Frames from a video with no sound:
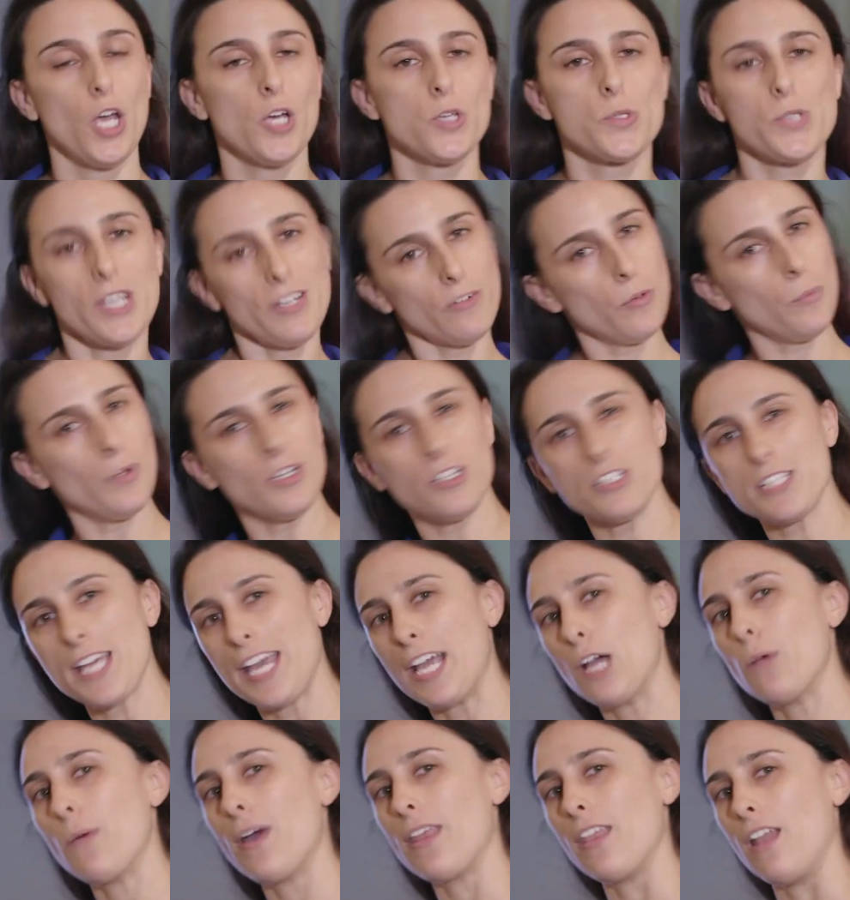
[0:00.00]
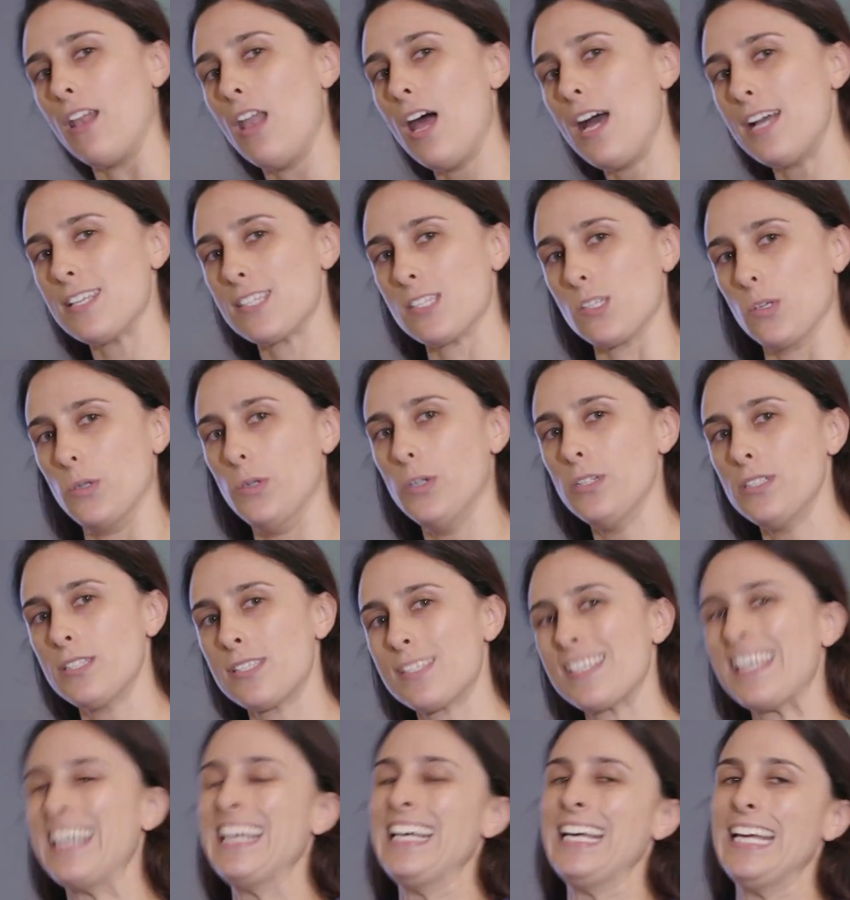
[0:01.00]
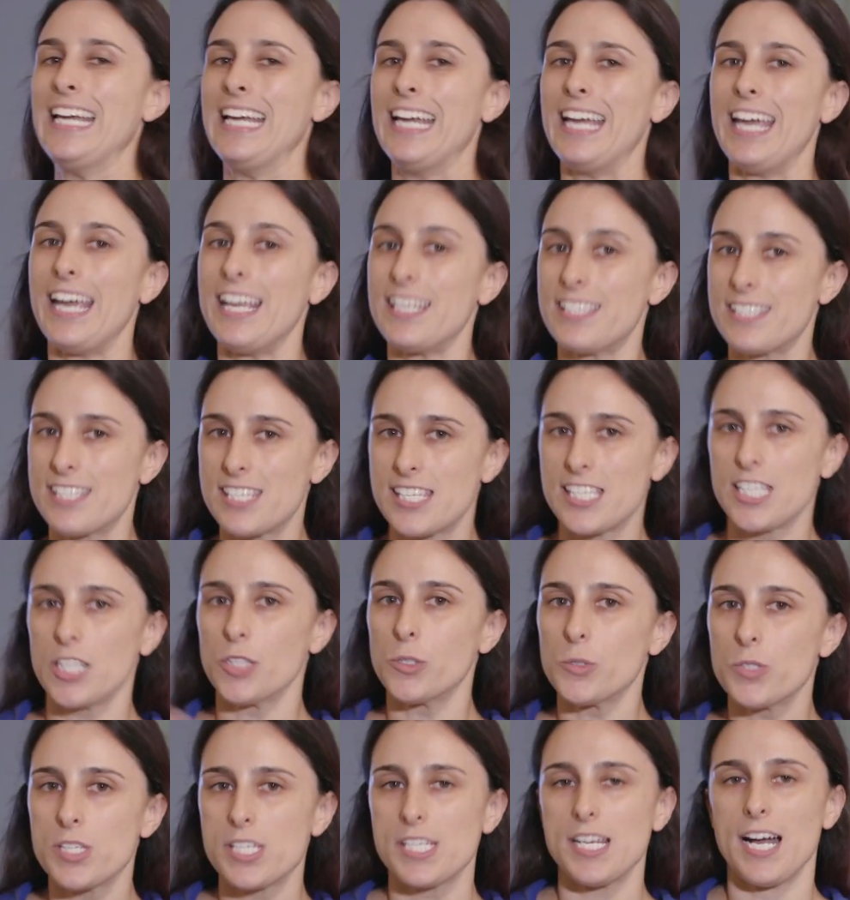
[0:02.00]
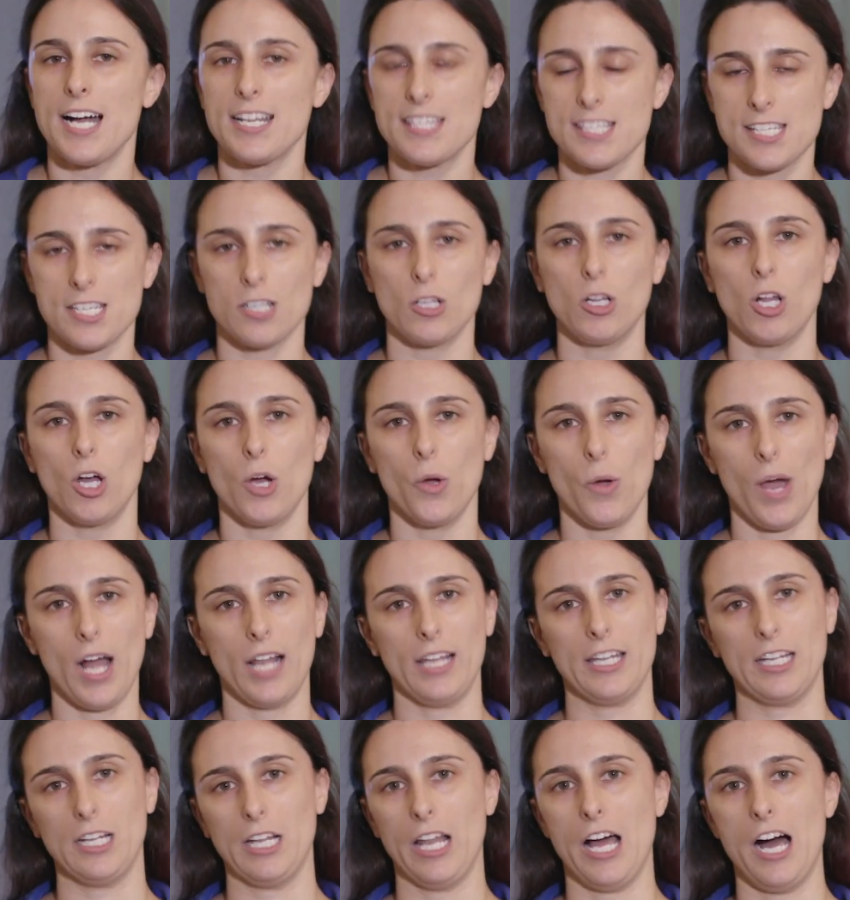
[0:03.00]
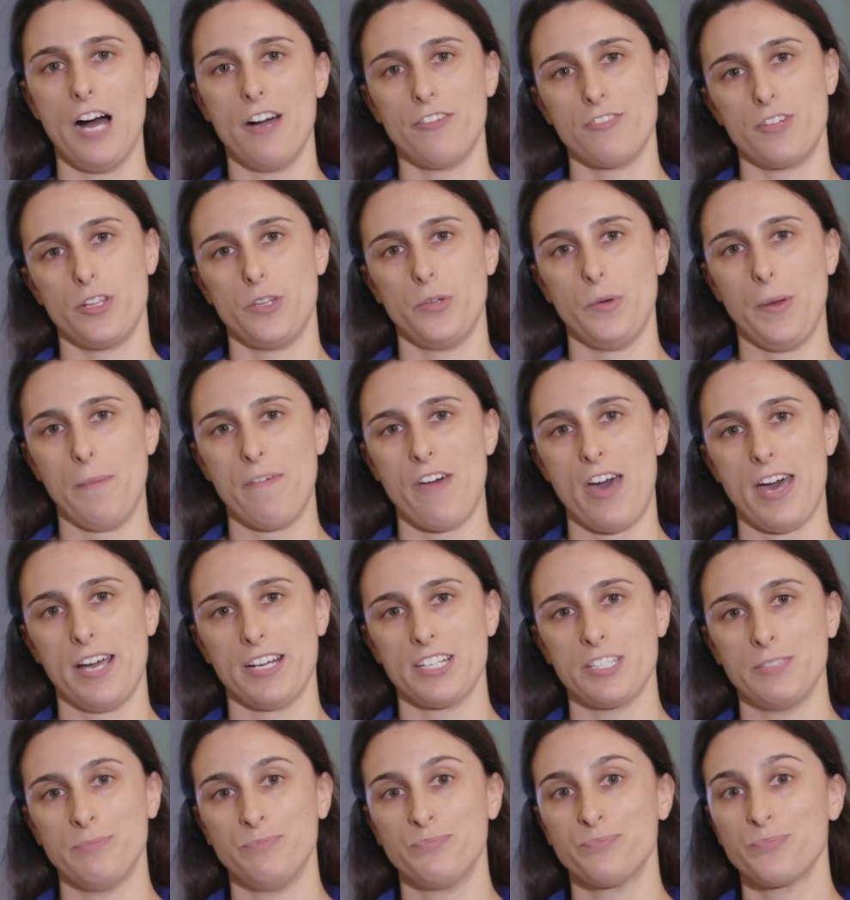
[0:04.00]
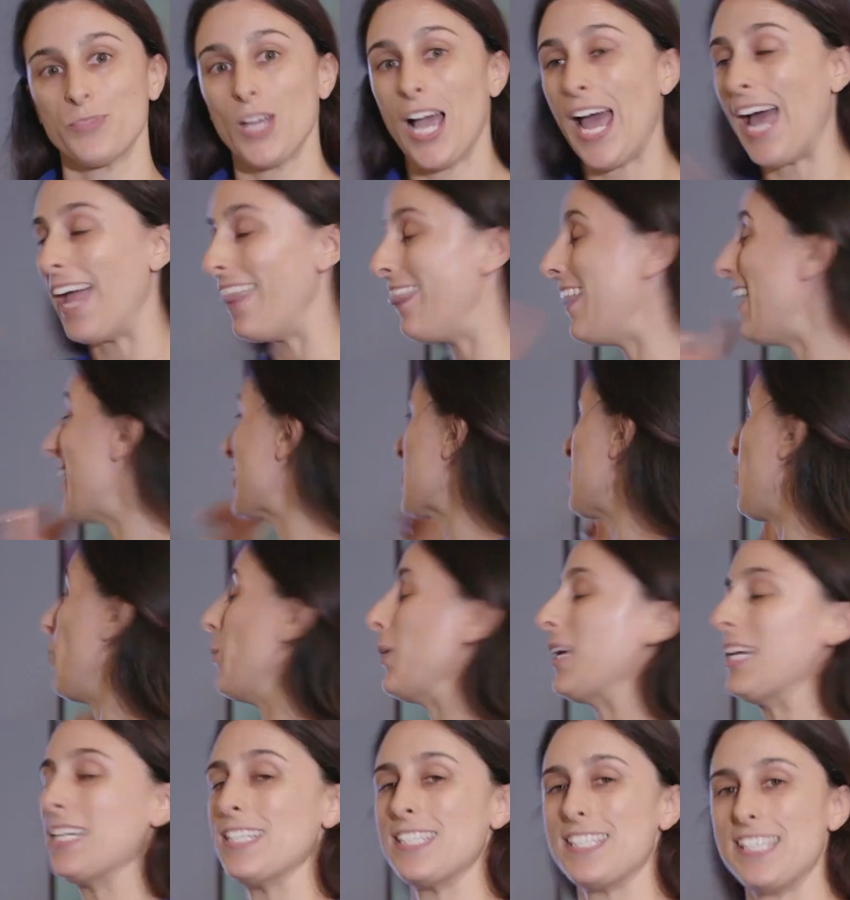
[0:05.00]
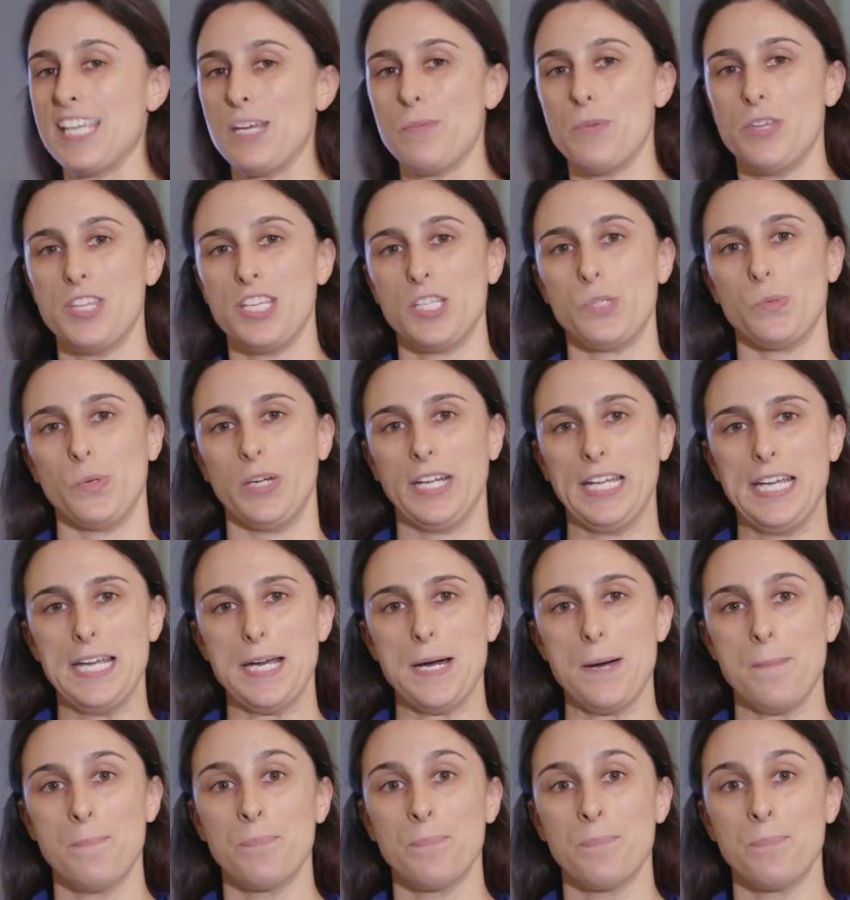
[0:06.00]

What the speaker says: So even when you take away the light source, it still starts to glow a little after the fact. And that's what we can see with this one here.